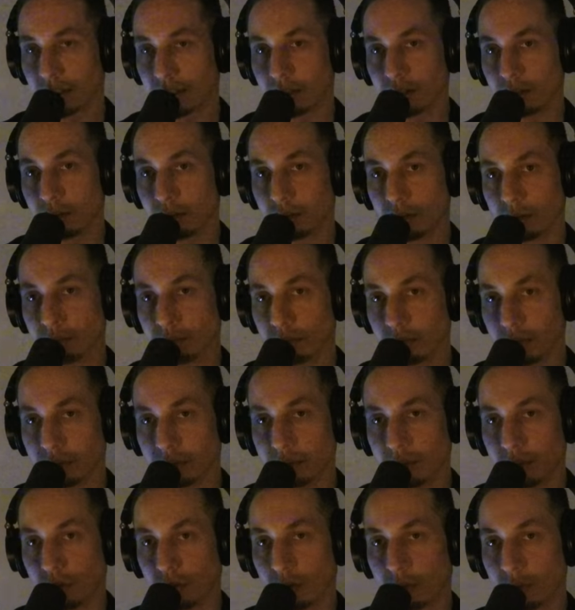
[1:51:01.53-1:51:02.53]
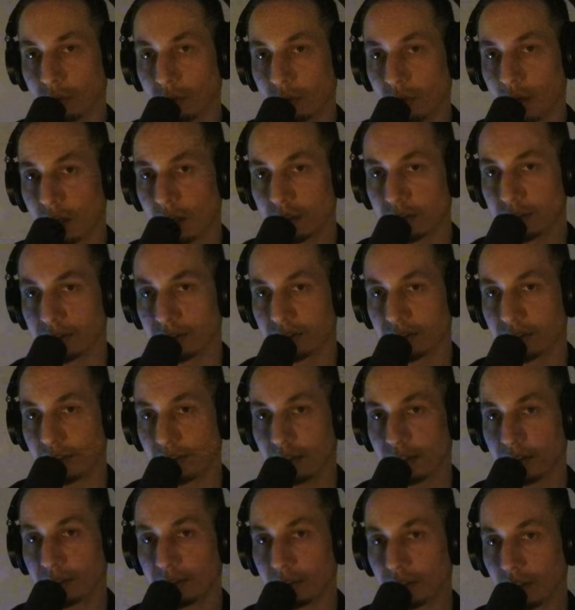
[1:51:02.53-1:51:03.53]
to completely normal
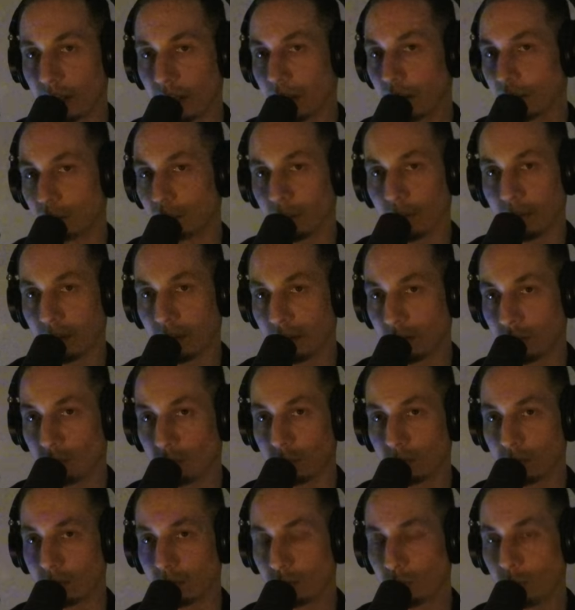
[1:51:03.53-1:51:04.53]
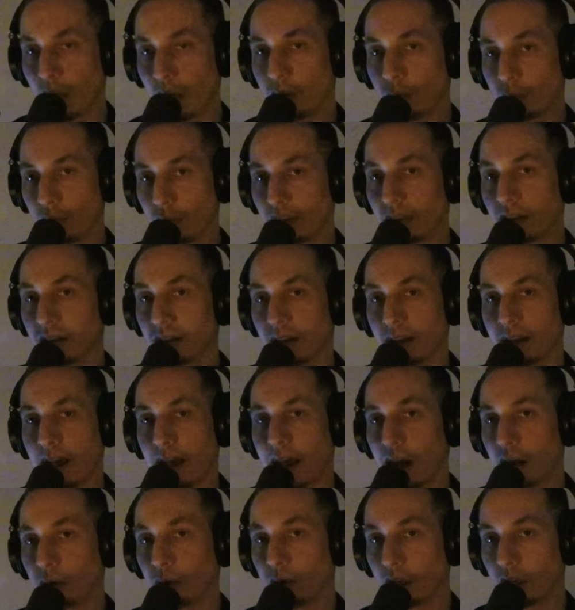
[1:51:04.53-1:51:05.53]
consciousness. Yeah, with well within an
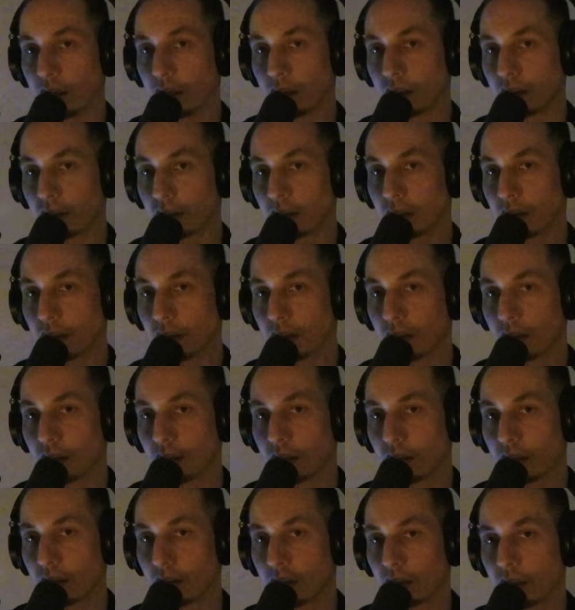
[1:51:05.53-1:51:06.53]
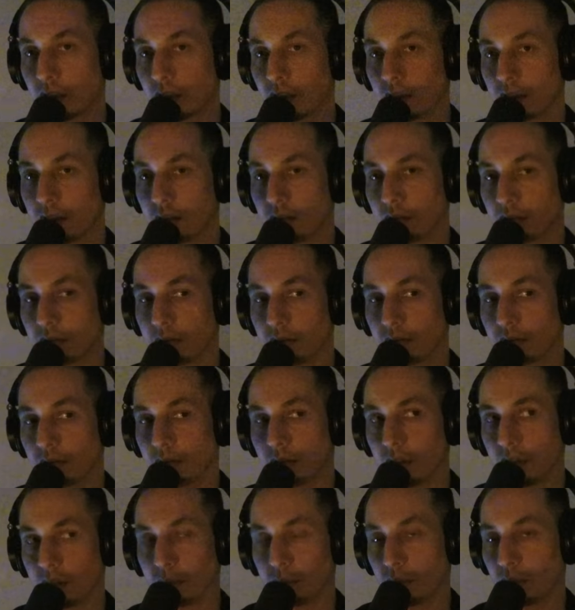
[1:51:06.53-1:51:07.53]
hour, mm-hmm.
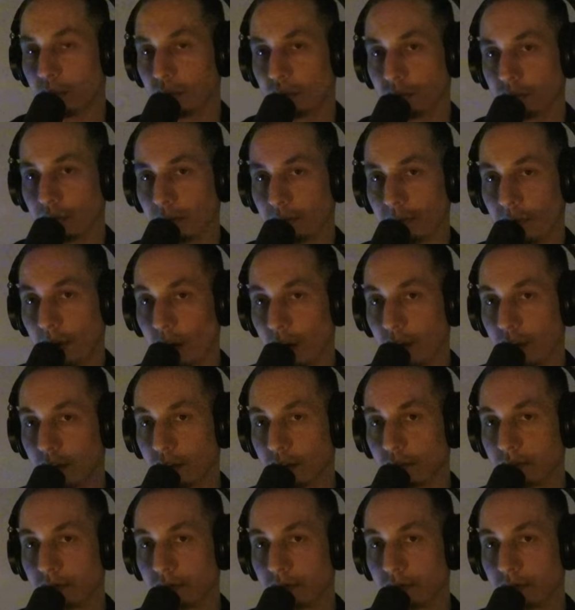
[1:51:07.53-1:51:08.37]
and be totally fine.